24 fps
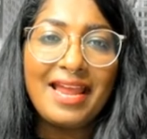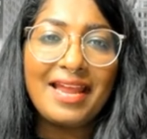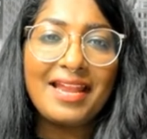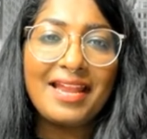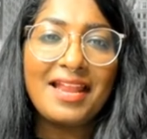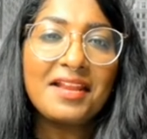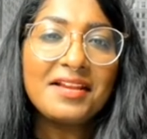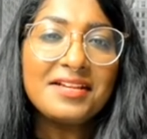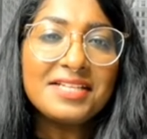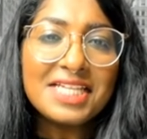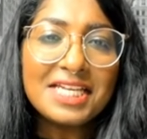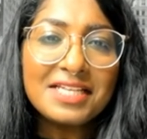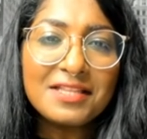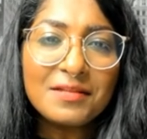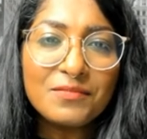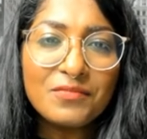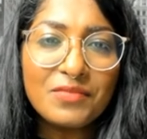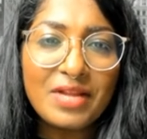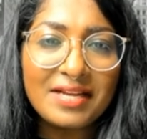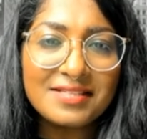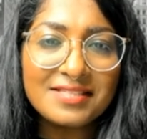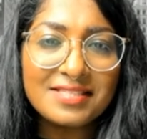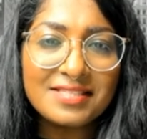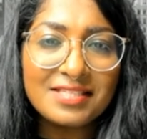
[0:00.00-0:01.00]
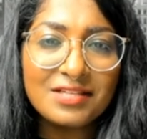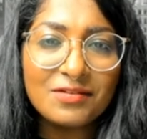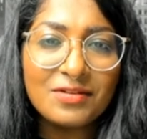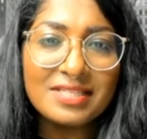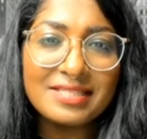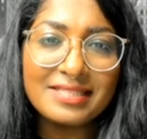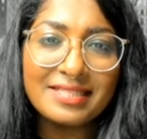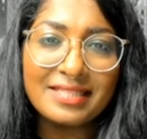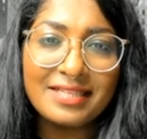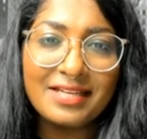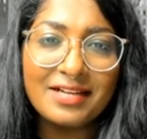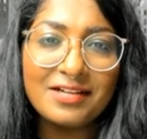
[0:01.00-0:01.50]
And I didn't take them that
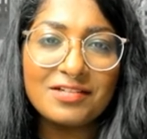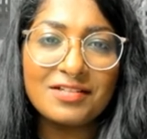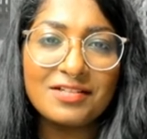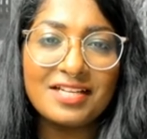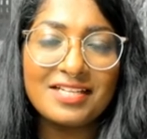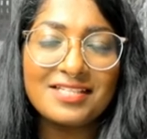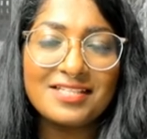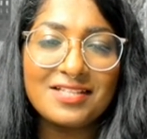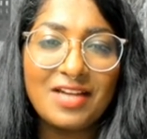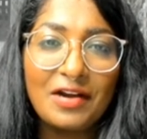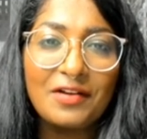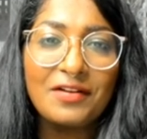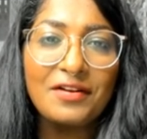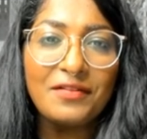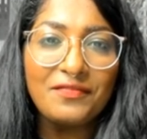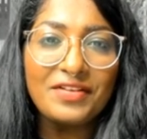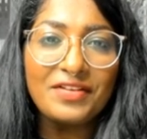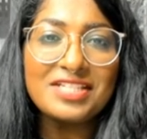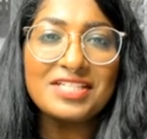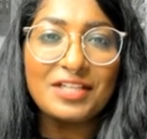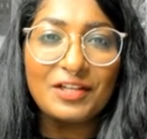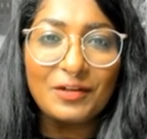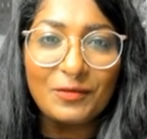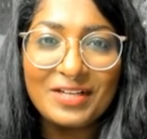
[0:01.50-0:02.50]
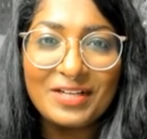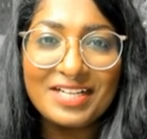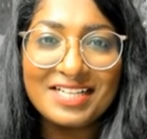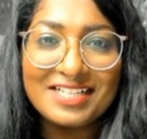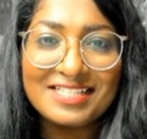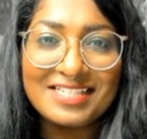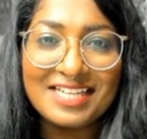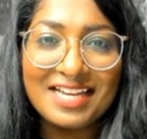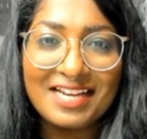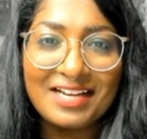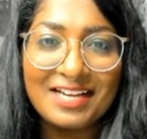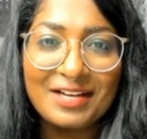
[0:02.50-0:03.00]
seriously until I started investing in real
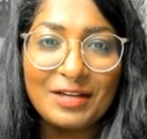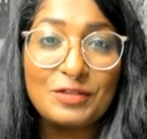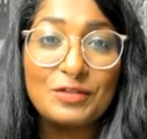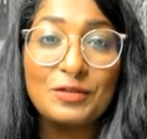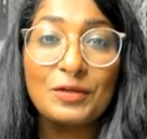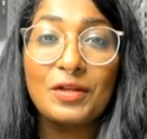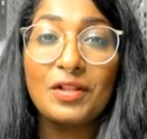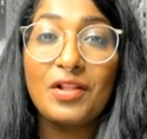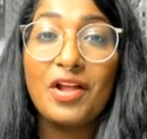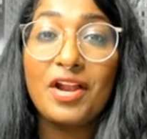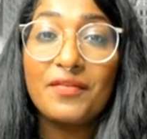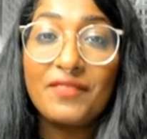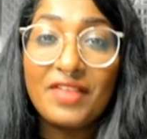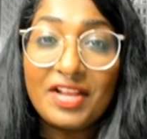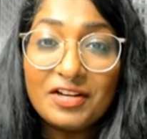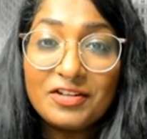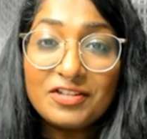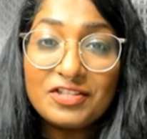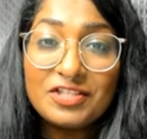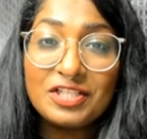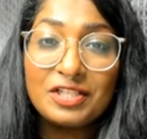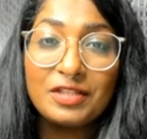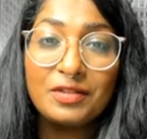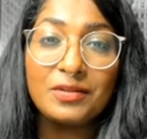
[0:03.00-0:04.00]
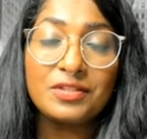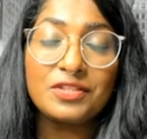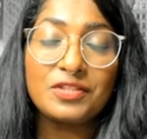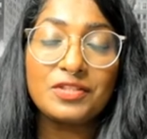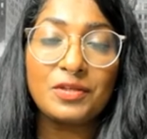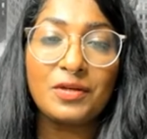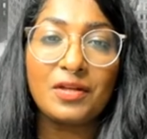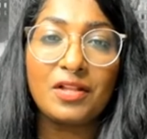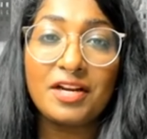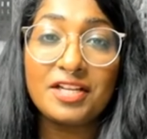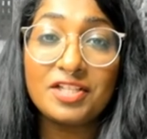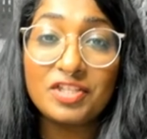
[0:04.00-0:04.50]
estate. It took a lot of energy, it
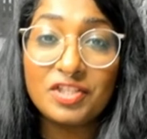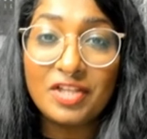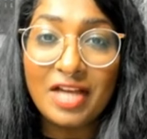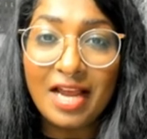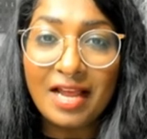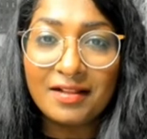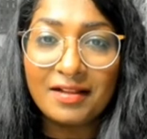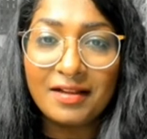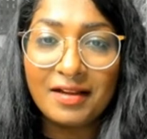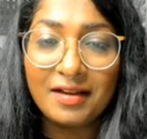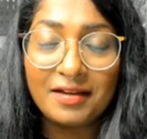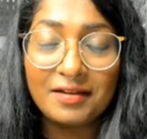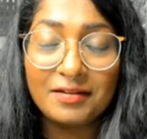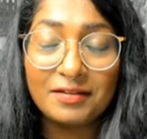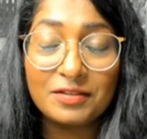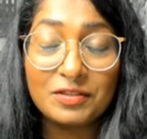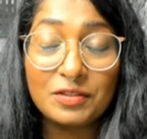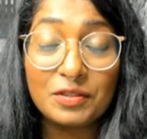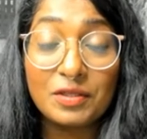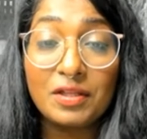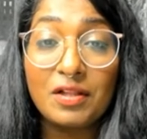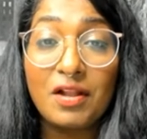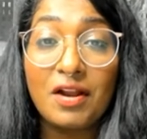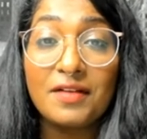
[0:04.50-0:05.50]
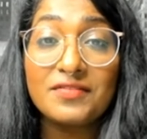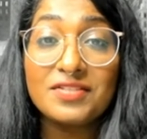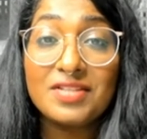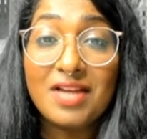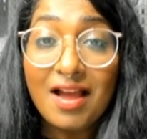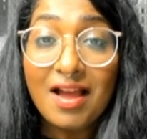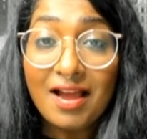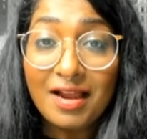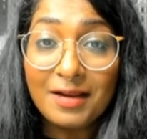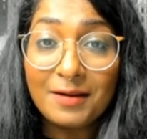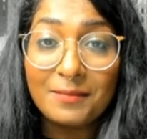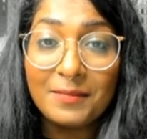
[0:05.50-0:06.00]
took a lot of
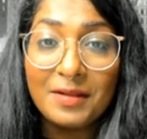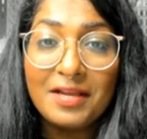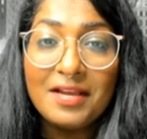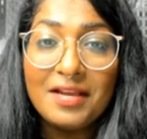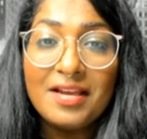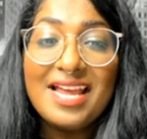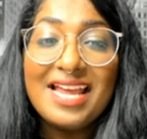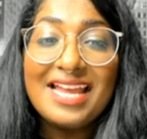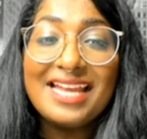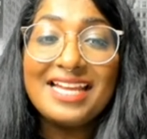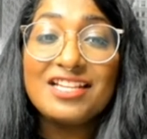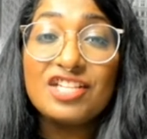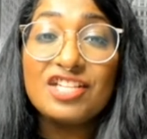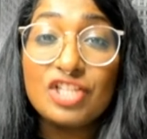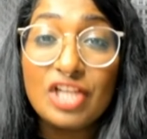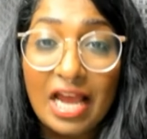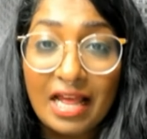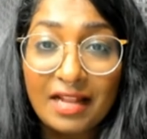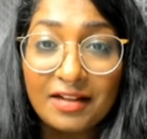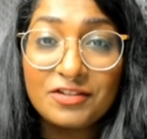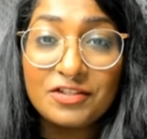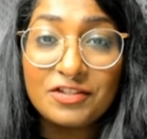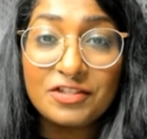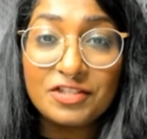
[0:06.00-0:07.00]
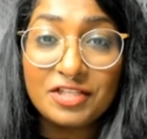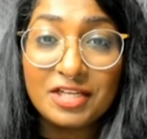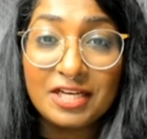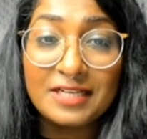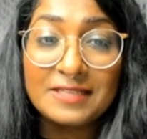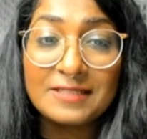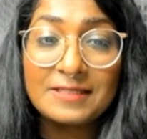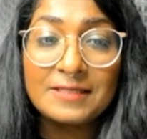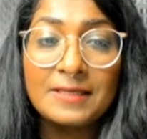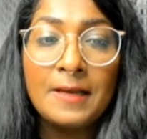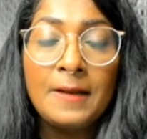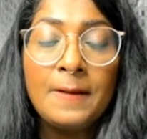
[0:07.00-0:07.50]
time. It challenged
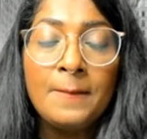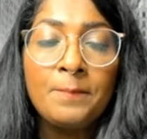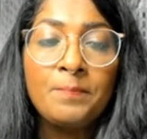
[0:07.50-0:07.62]
us.